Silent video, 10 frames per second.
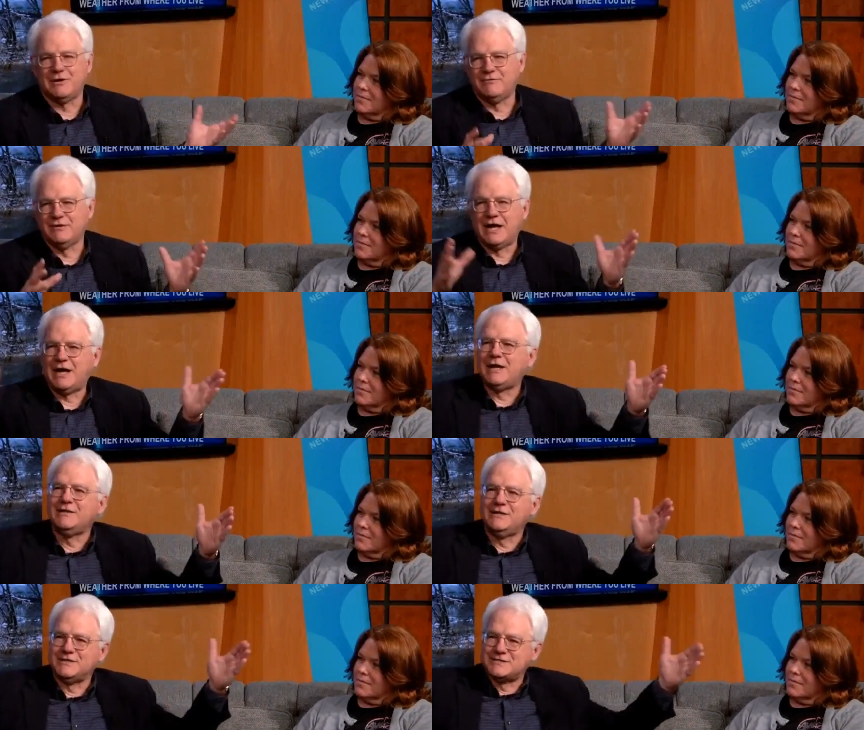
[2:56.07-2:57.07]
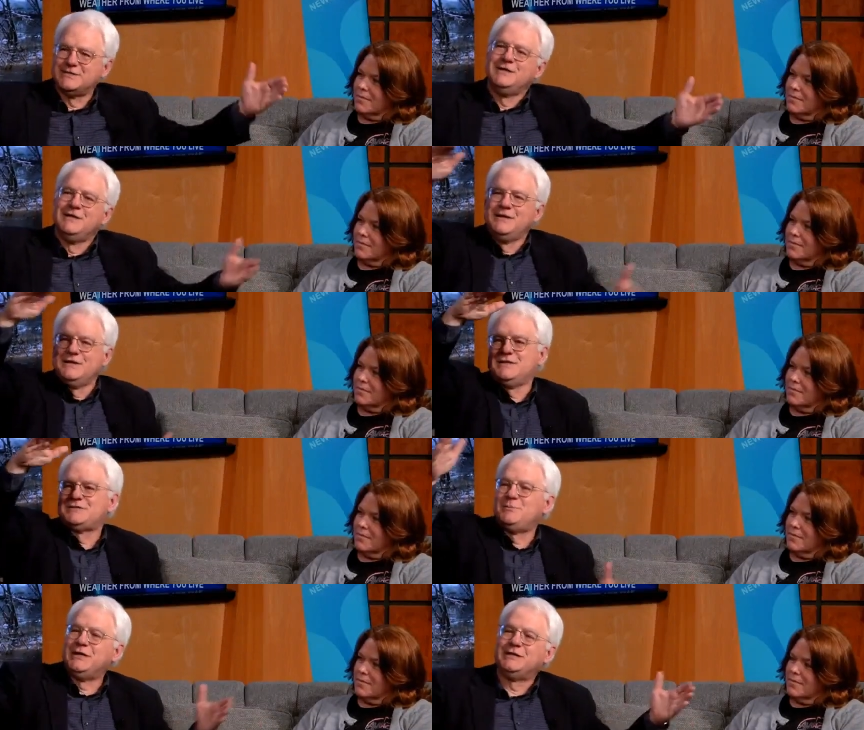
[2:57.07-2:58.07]
Speaker 1: a, of an eye that's
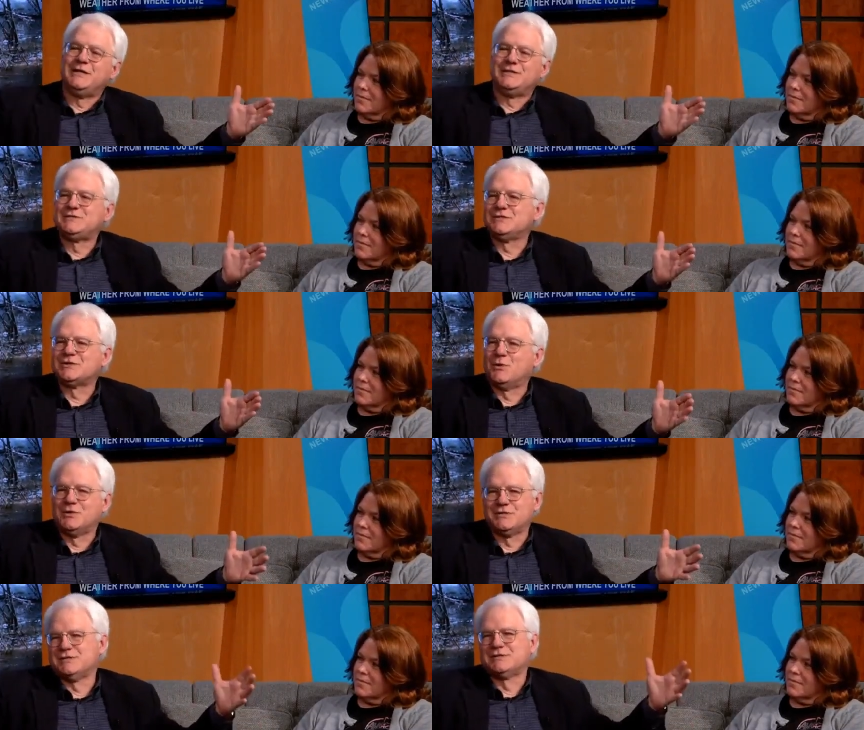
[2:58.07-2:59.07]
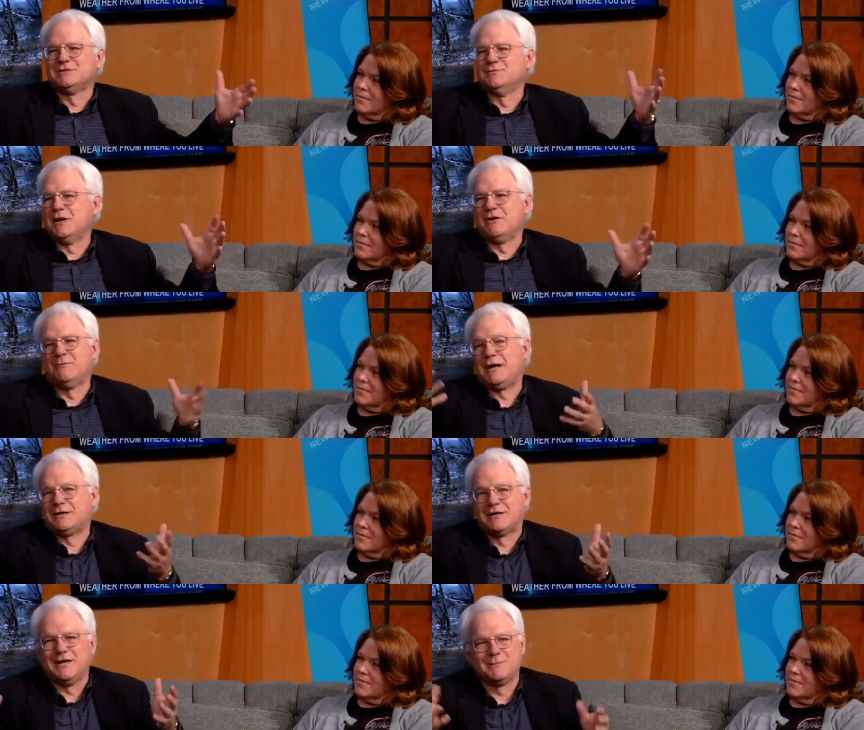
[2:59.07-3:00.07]
this big, that's just gorgeous, that's cool. out of
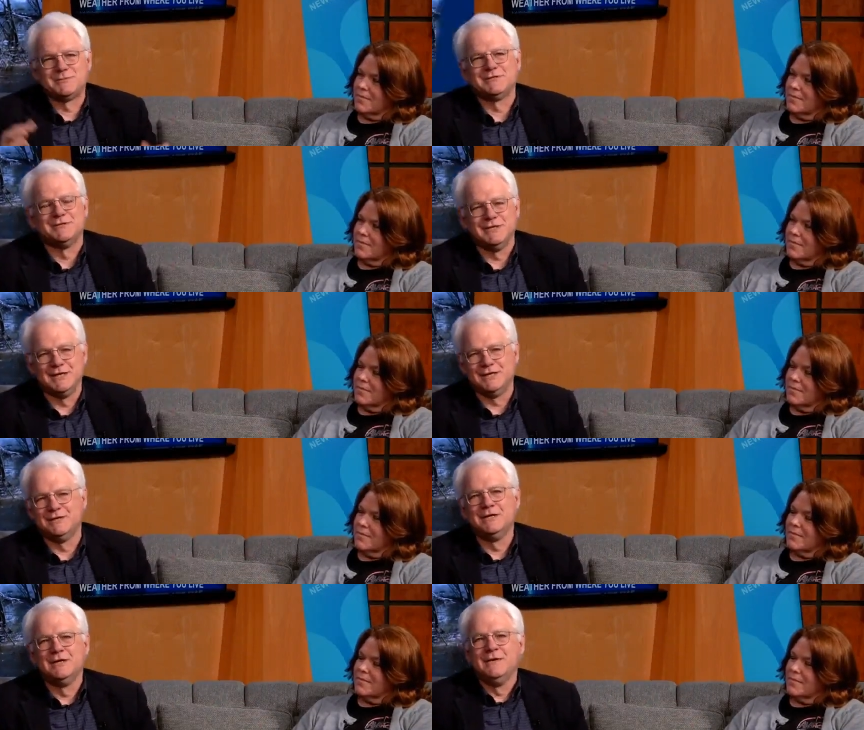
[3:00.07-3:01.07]
bottle caps. And